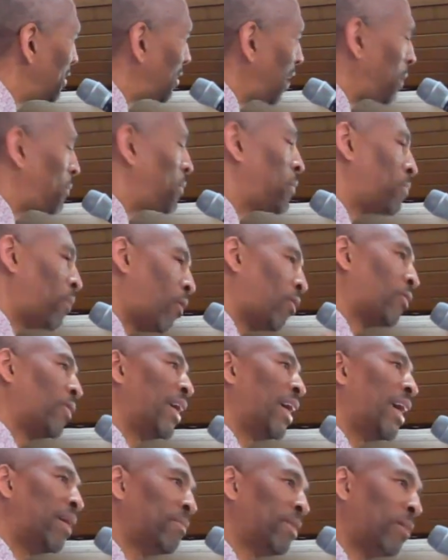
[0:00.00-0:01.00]
Take your
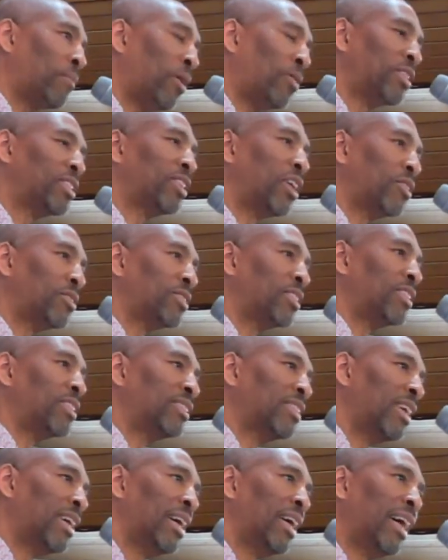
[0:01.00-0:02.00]
program, come on to church
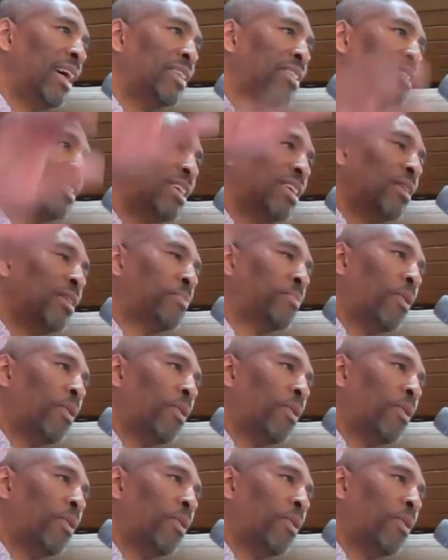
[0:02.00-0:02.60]
and, and see your